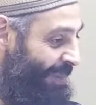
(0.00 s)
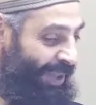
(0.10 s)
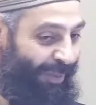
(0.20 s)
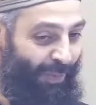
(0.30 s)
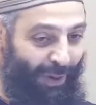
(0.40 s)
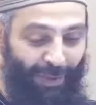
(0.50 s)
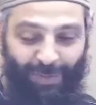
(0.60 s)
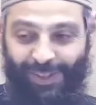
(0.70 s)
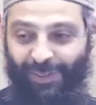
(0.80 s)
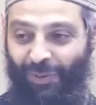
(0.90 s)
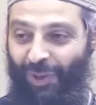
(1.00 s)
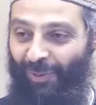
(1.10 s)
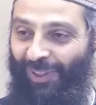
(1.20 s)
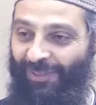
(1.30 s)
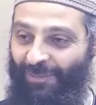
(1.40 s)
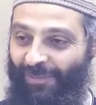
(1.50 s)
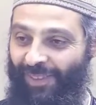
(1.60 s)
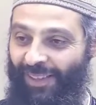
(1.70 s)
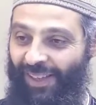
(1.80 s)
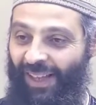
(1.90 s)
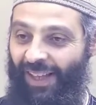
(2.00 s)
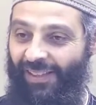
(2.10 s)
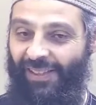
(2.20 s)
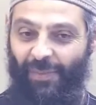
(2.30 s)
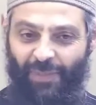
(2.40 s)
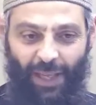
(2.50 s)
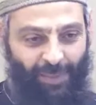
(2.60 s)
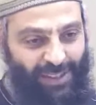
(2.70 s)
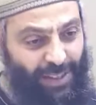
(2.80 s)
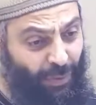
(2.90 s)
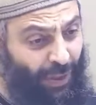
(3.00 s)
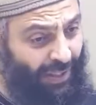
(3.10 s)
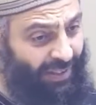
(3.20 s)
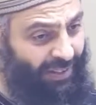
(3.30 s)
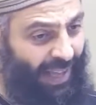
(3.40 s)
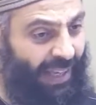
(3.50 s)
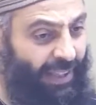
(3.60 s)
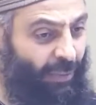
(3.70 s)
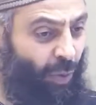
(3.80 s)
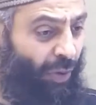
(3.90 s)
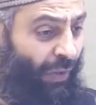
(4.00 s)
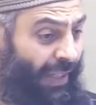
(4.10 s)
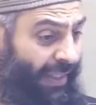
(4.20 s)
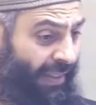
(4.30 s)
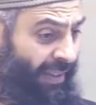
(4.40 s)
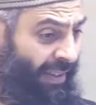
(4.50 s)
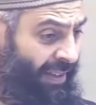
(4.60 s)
But the problem is the following. Sometimes it's difficult. I need motivated.